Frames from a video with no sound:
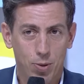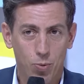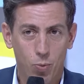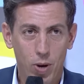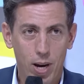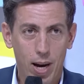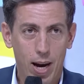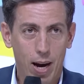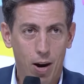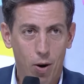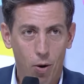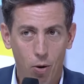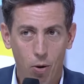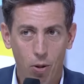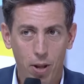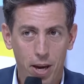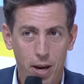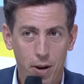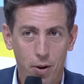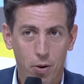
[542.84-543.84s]
we are all
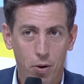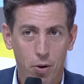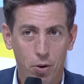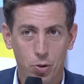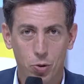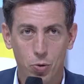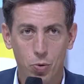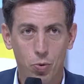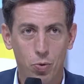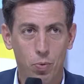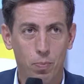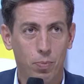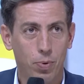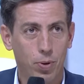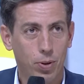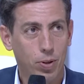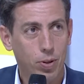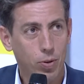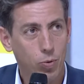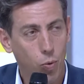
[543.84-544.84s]
here to
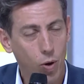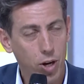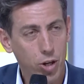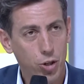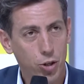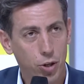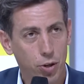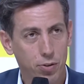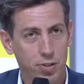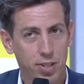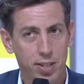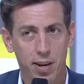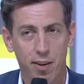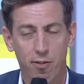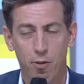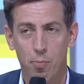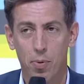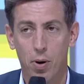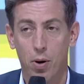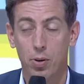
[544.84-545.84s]
question ourselves
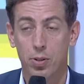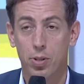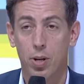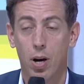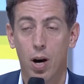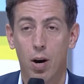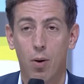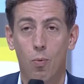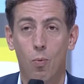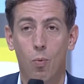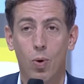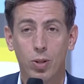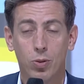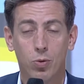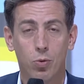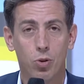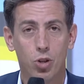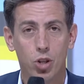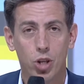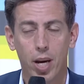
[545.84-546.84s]
about what
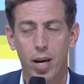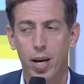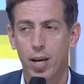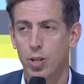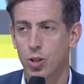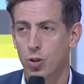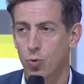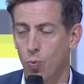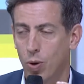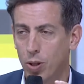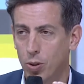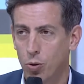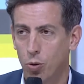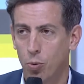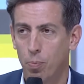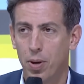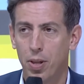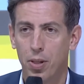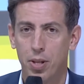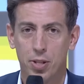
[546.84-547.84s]
to change, what could
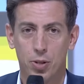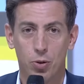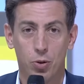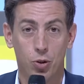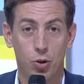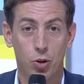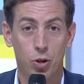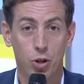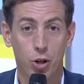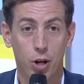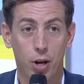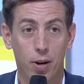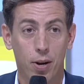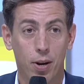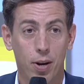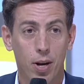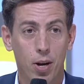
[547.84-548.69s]
be the solution,